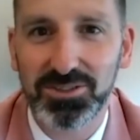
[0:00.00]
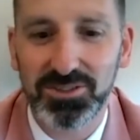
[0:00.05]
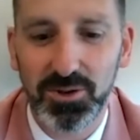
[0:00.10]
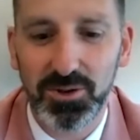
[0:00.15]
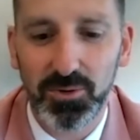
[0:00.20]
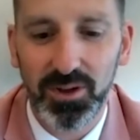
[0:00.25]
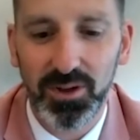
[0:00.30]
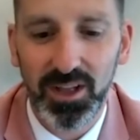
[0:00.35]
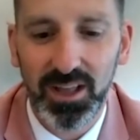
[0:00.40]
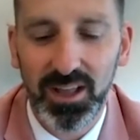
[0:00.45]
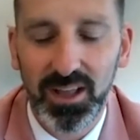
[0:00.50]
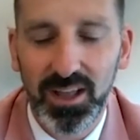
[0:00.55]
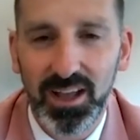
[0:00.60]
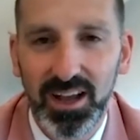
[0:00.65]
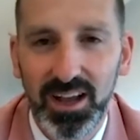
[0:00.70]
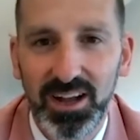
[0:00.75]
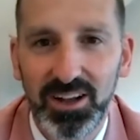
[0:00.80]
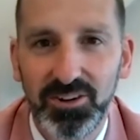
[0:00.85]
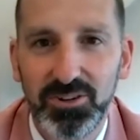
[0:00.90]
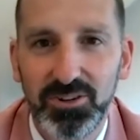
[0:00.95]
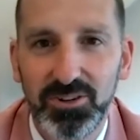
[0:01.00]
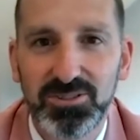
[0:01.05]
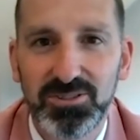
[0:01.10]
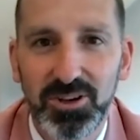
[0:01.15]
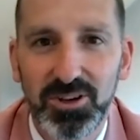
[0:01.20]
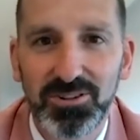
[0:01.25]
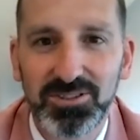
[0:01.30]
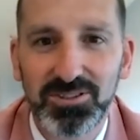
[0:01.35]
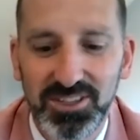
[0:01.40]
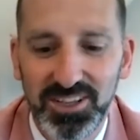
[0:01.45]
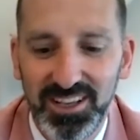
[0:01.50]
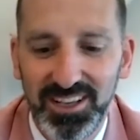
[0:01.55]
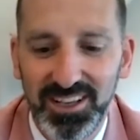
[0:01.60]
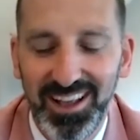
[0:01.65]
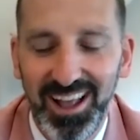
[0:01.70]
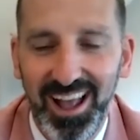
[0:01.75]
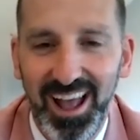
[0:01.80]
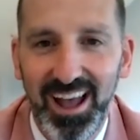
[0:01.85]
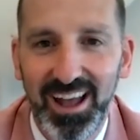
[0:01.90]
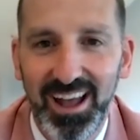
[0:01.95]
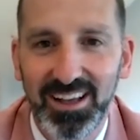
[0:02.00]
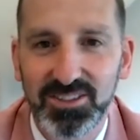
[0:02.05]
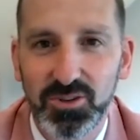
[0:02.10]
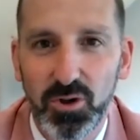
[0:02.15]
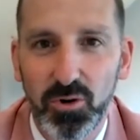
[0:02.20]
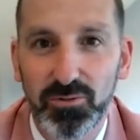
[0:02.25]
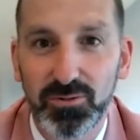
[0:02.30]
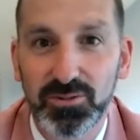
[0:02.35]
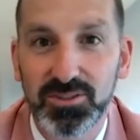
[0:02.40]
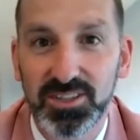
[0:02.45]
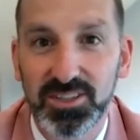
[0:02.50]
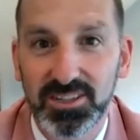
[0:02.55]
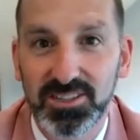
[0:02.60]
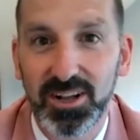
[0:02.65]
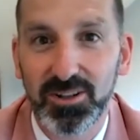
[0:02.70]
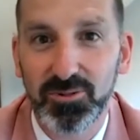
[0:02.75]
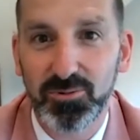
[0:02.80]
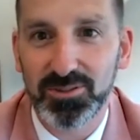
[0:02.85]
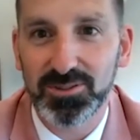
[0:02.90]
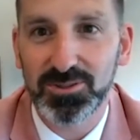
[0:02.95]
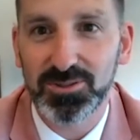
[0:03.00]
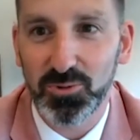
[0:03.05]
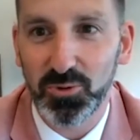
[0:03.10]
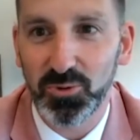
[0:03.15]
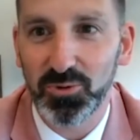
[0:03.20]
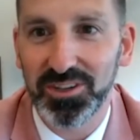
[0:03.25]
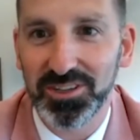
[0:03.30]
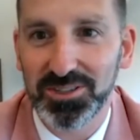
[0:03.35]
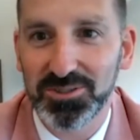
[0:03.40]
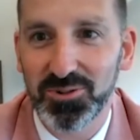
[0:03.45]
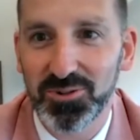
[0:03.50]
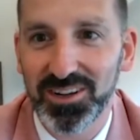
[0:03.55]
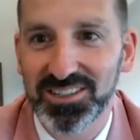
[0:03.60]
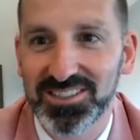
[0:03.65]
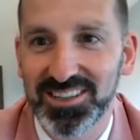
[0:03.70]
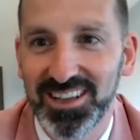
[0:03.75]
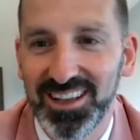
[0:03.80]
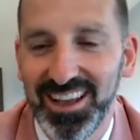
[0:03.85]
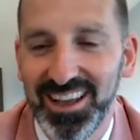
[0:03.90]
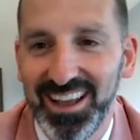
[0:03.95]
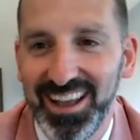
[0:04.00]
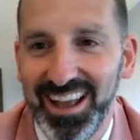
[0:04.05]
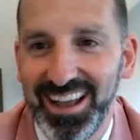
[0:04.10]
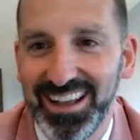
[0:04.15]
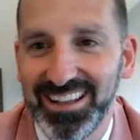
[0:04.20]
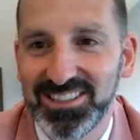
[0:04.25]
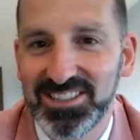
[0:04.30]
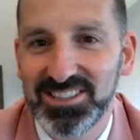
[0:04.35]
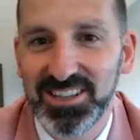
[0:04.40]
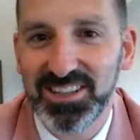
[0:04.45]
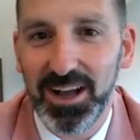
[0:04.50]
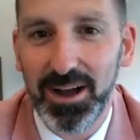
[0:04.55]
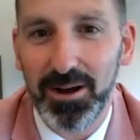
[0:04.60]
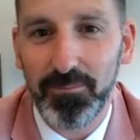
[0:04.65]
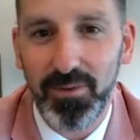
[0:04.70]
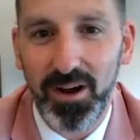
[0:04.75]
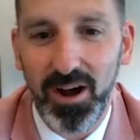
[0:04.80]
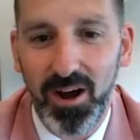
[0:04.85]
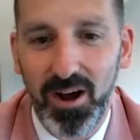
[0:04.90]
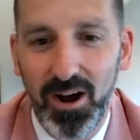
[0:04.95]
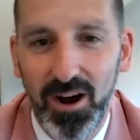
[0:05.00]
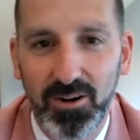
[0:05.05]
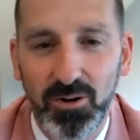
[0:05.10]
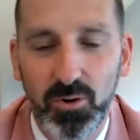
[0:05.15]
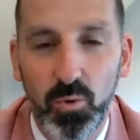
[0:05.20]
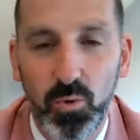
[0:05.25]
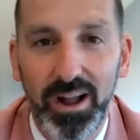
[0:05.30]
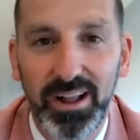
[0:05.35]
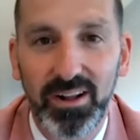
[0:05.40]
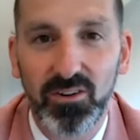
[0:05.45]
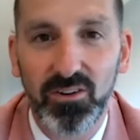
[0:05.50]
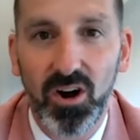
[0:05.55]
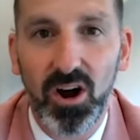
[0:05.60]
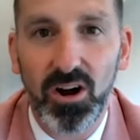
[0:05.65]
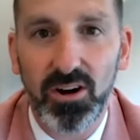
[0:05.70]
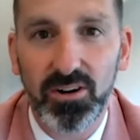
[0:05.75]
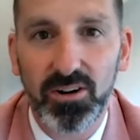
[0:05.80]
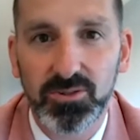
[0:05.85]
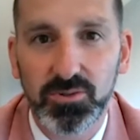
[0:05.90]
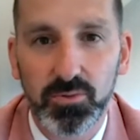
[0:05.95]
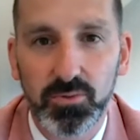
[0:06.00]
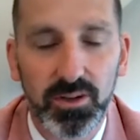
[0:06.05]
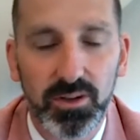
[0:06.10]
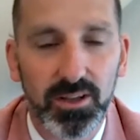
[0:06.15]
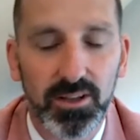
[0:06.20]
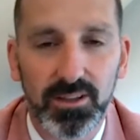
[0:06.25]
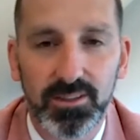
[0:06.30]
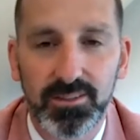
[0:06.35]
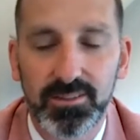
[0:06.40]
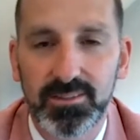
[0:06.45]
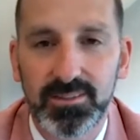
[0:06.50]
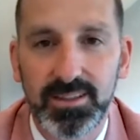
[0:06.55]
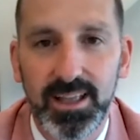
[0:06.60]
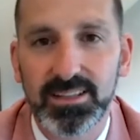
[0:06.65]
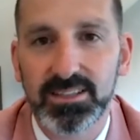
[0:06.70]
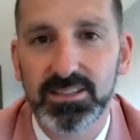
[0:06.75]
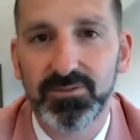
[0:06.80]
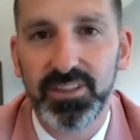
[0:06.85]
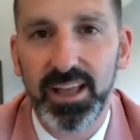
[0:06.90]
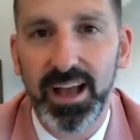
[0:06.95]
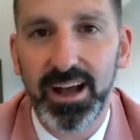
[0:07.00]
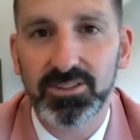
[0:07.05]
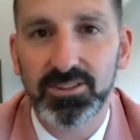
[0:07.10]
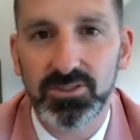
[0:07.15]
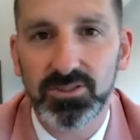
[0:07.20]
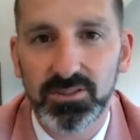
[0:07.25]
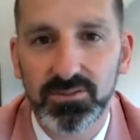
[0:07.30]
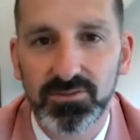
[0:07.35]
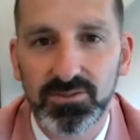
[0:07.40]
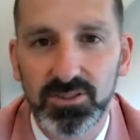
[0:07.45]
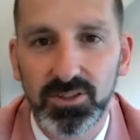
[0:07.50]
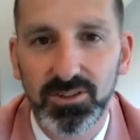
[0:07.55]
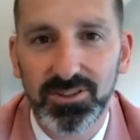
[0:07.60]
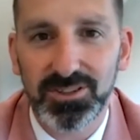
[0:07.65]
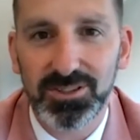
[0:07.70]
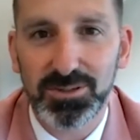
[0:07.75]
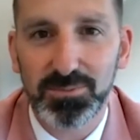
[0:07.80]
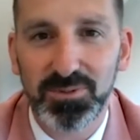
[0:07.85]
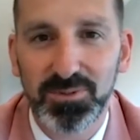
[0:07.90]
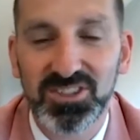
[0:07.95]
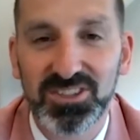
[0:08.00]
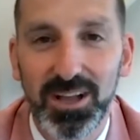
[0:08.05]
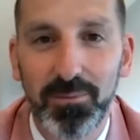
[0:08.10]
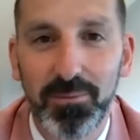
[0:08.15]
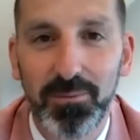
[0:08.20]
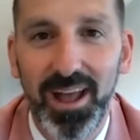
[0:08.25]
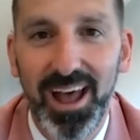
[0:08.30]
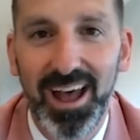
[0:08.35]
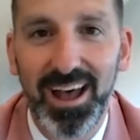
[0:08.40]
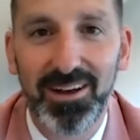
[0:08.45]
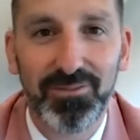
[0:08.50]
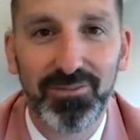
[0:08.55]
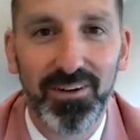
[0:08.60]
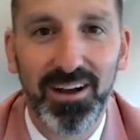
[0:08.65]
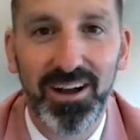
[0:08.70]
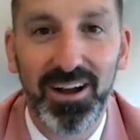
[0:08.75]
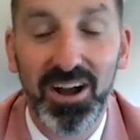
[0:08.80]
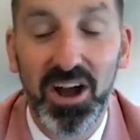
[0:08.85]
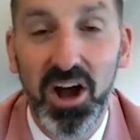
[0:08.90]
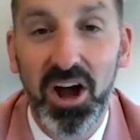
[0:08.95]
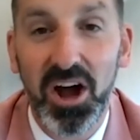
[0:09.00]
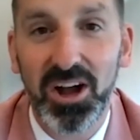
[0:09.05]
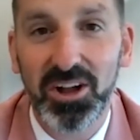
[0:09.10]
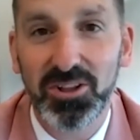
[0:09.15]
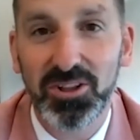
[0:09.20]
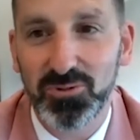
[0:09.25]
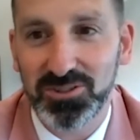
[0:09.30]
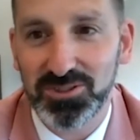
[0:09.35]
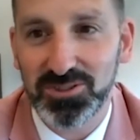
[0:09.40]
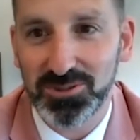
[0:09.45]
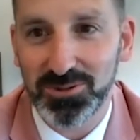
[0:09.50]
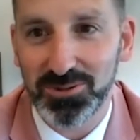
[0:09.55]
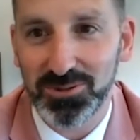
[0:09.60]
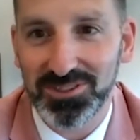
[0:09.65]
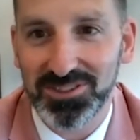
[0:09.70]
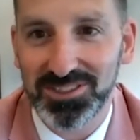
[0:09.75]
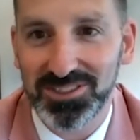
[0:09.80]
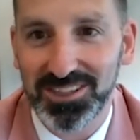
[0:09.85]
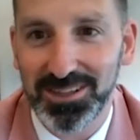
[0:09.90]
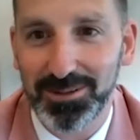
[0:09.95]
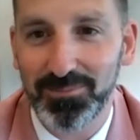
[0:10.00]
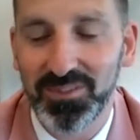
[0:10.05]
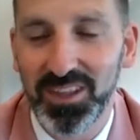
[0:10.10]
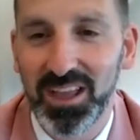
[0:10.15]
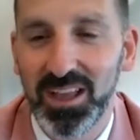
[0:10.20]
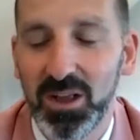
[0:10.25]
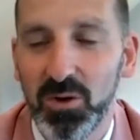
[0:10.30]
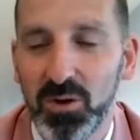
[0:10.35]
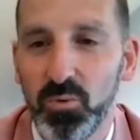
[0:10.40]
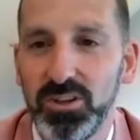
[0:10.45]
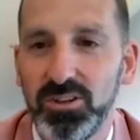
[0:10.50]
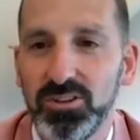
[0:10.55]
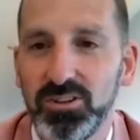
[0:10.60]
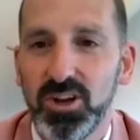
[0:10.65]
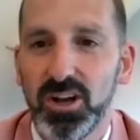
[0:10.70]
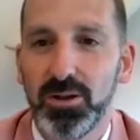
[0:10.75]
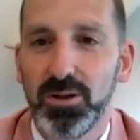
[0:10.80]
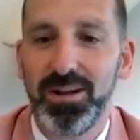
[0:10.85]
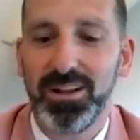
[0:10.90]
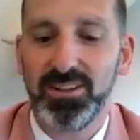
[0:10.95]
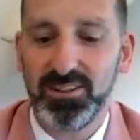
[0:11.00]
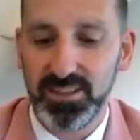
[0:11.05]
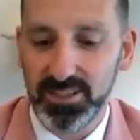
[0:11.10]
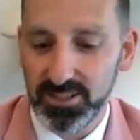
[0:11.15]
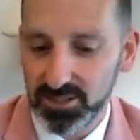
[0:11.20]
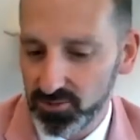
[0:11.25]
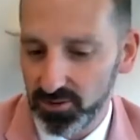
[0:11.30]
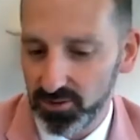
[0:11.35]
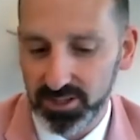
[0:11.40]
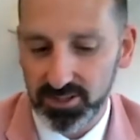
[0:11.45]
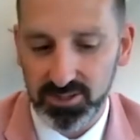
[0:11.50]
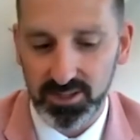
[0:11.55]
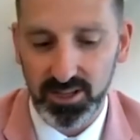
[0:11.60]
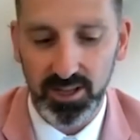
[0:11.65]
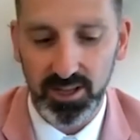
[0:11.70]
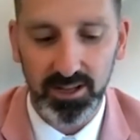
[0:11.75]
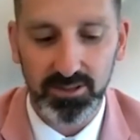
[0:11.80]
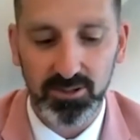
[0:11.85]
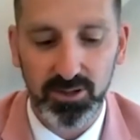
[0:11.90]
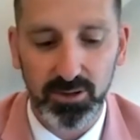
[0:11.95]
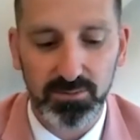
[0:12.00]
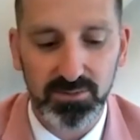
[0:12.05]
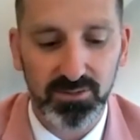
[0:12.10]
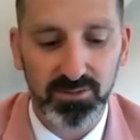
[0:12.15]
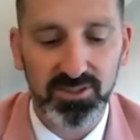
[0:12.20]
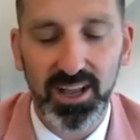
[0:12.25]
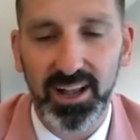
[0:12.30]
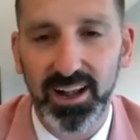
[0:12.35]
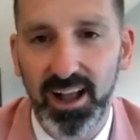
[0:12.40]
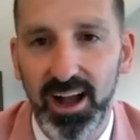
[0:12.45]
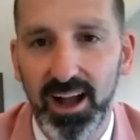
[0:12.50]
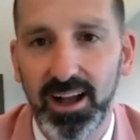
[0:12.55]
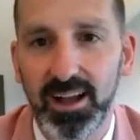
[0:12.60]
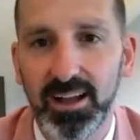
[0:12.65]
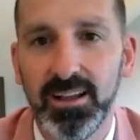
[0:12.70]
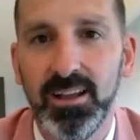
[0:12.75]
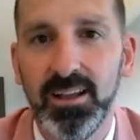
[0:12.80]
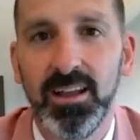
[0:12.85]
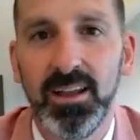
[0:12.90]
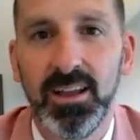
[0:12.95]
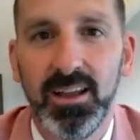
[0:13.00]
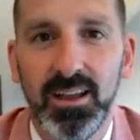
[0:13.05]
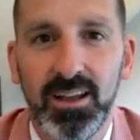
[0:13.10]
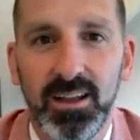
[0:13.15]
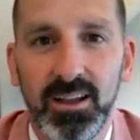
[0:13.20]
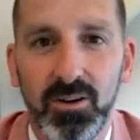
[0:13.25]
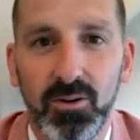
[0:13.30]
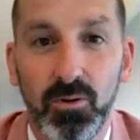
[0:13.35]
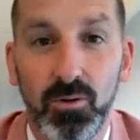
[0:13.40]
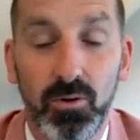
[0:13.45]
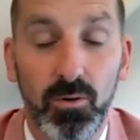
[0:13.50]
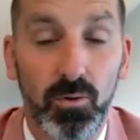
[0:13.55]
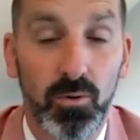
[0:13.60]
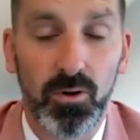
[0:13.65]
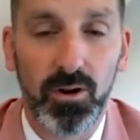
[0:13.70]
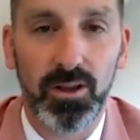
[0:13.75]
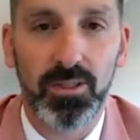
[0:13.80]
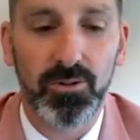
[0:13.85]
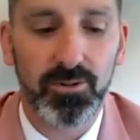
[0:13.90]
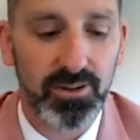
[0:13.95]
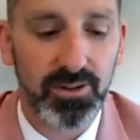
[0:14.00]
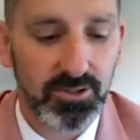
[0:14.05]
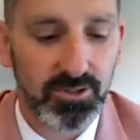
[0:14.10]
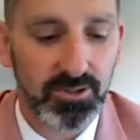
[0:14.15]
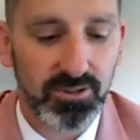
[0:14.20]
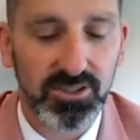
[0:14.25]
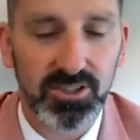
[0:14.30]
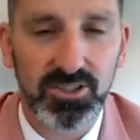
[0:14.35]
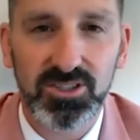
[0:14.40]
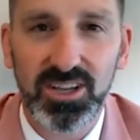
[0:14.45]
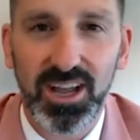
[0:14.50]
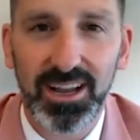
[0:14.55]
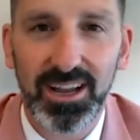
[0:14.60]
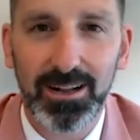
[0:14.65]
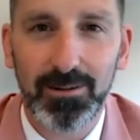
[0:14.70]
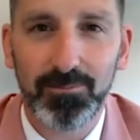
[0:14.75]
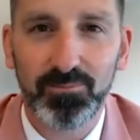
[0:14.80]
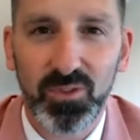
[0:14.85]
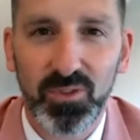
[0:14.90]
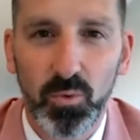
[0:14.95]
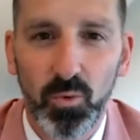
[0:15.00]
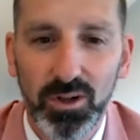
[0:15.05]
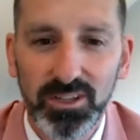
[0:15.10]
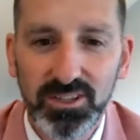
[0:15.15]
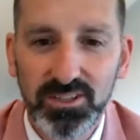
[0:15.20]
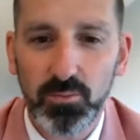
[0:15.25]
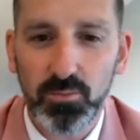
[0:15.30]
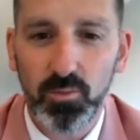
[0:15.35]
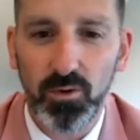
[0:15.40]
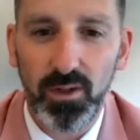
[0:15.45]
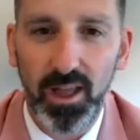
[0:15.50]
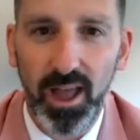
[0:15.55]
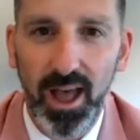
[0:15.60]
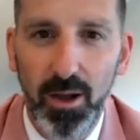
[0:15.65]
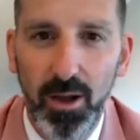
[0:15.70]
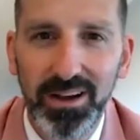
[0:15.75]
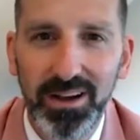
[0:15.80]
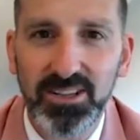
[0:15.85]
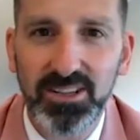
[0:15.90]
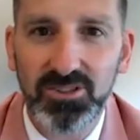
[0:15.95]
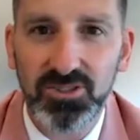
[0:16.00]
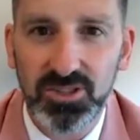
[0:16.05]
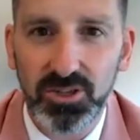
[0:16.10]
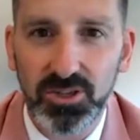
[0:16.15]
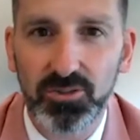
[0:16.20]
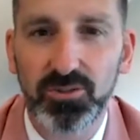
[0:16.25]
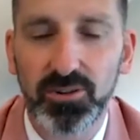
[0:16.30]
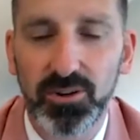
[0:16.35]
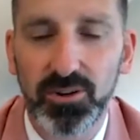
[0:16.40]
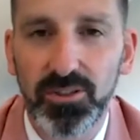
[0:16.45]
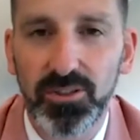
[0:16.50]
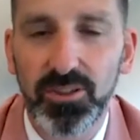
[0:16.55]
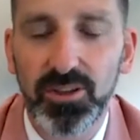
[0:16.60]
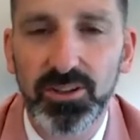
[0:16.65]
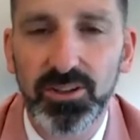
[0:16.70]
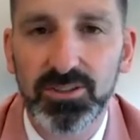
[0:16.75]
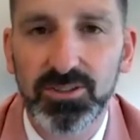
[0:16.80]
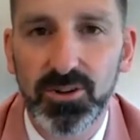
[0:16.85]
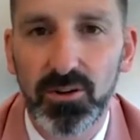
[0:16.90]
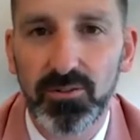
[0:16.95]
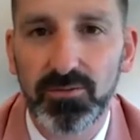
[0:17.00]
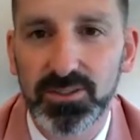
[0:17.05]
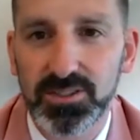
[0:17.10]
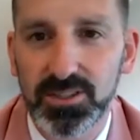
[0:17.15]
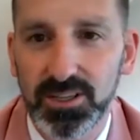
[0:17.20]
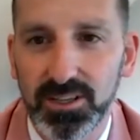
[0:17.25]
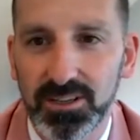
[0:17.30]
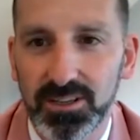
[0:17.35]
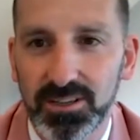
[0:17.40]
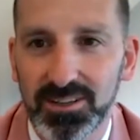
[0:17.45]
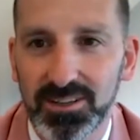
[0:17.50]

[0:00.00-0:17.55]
So New Jersey has over 600 school districts, and some are quite large with tens of thousands of students, but some have 100 students in them. When you talk about districts in terms of Shanghai or other districts in China, how many children are they servicing?